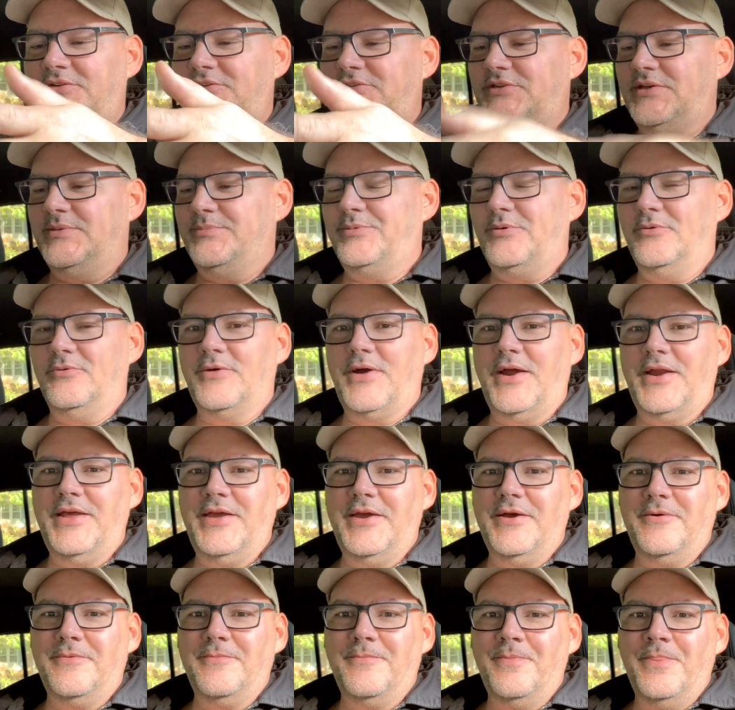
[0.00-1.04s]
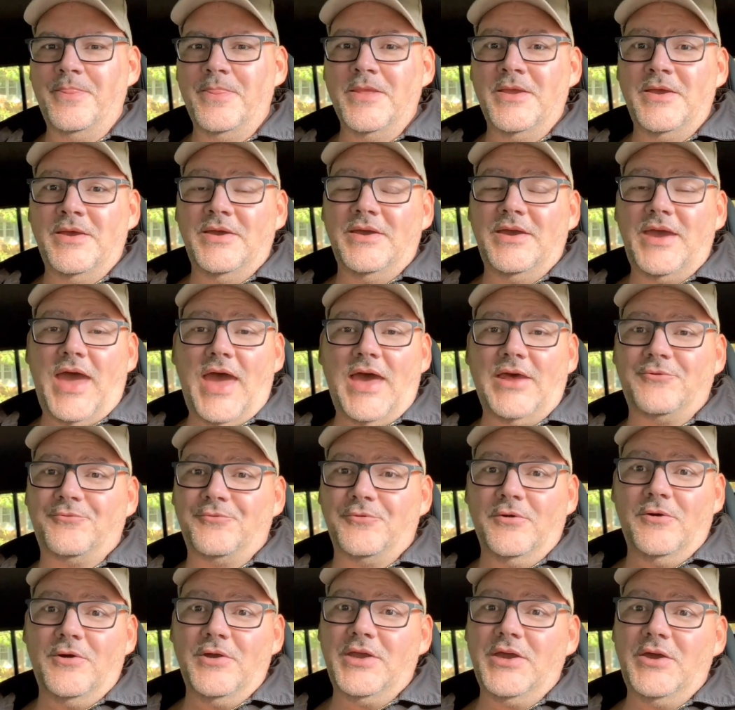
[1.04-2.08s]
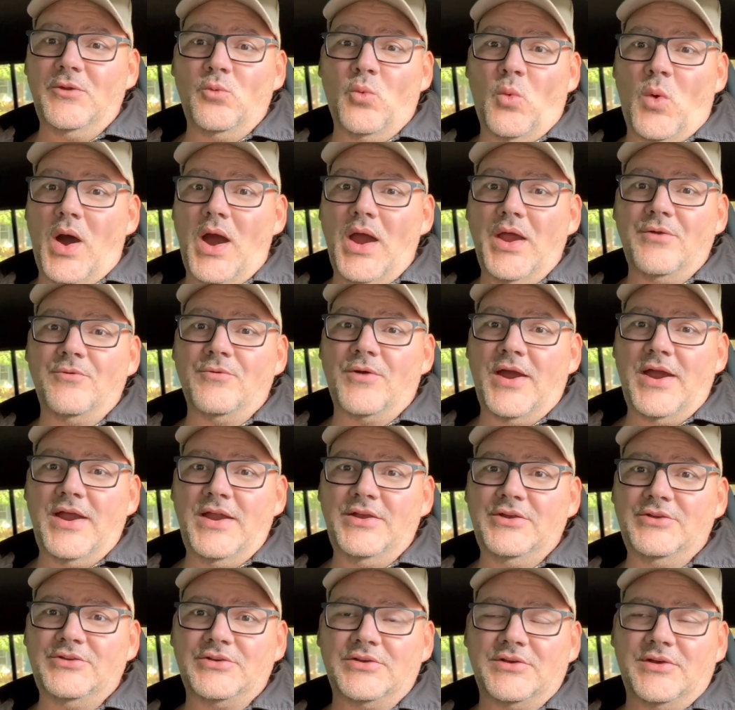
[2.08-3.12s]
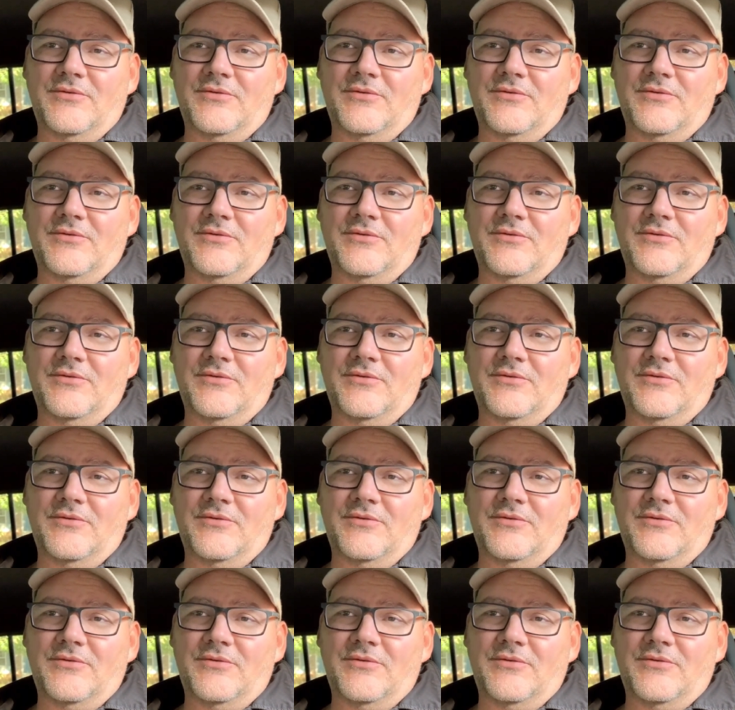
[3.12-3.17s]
simple radio. It has really good wide range.